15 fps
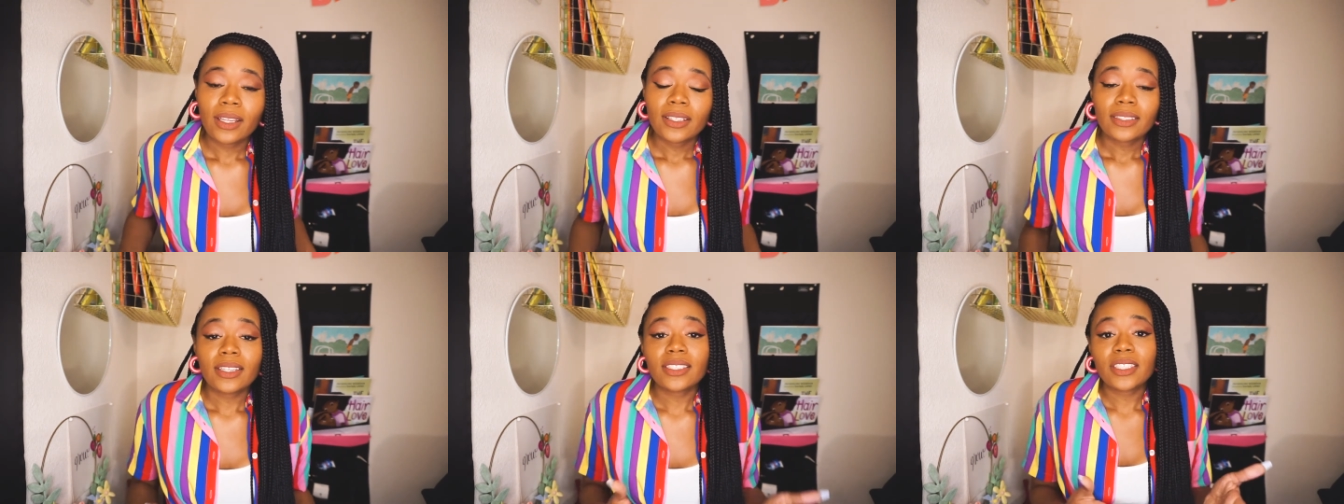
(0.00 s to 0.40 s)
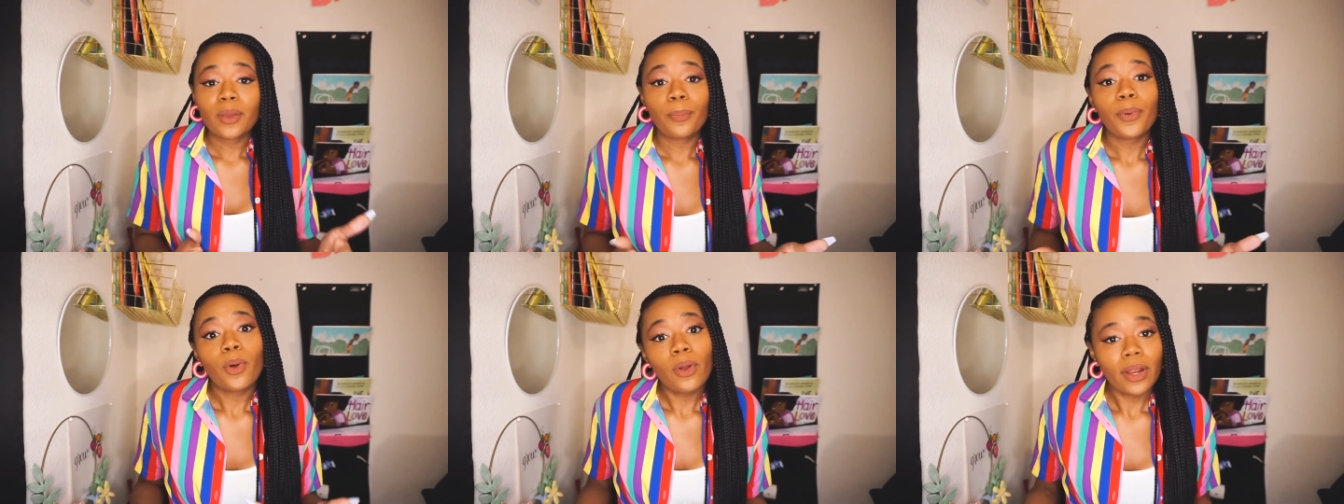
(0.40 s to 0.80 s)
to
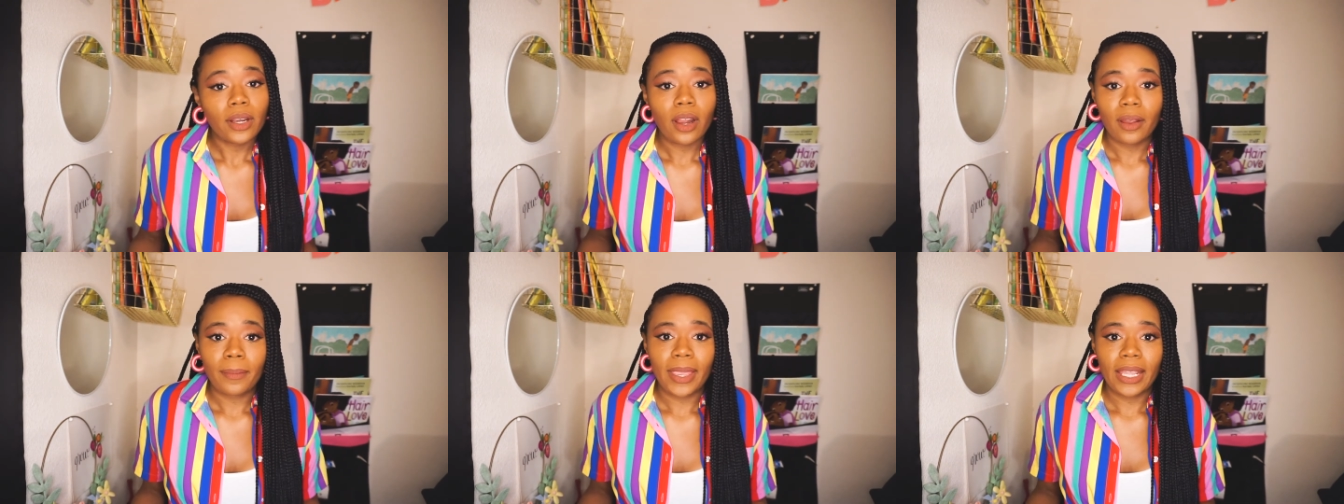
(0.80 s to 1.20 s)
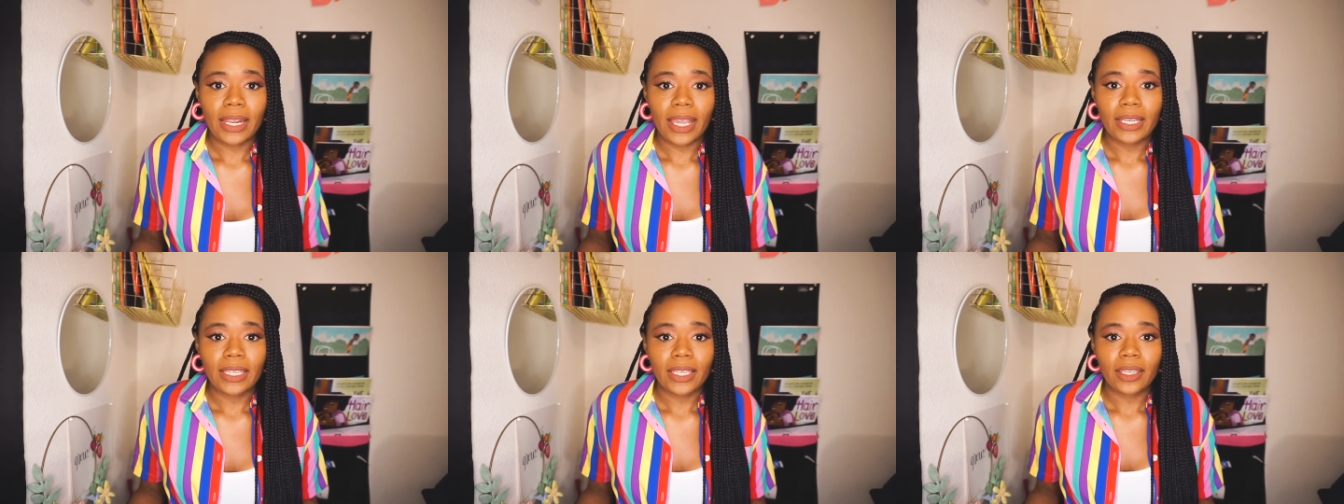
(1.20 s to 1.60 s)
support our main
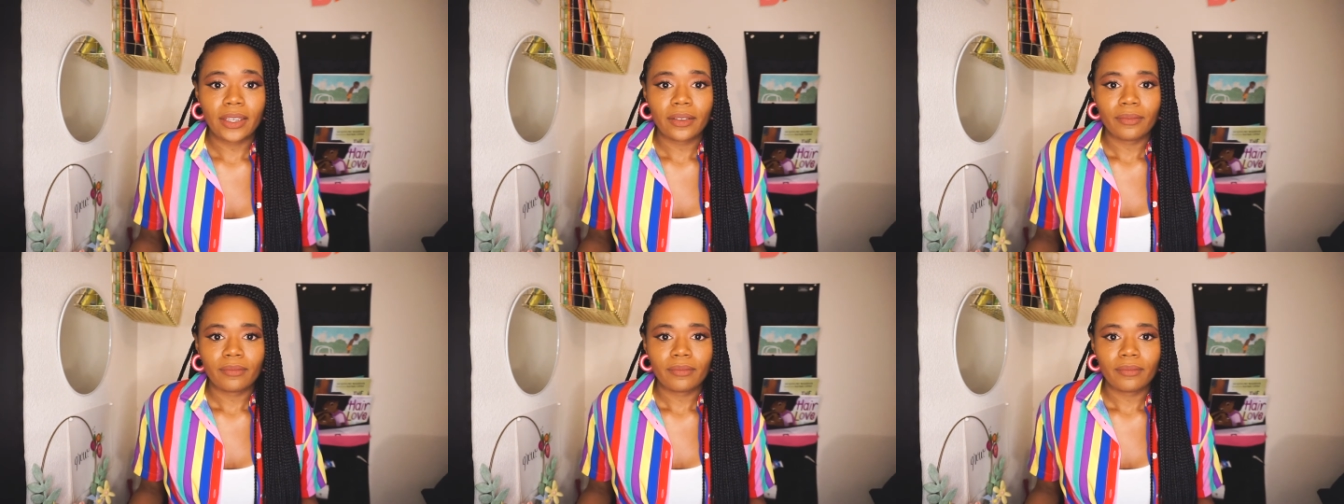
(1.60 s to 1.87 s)
idea.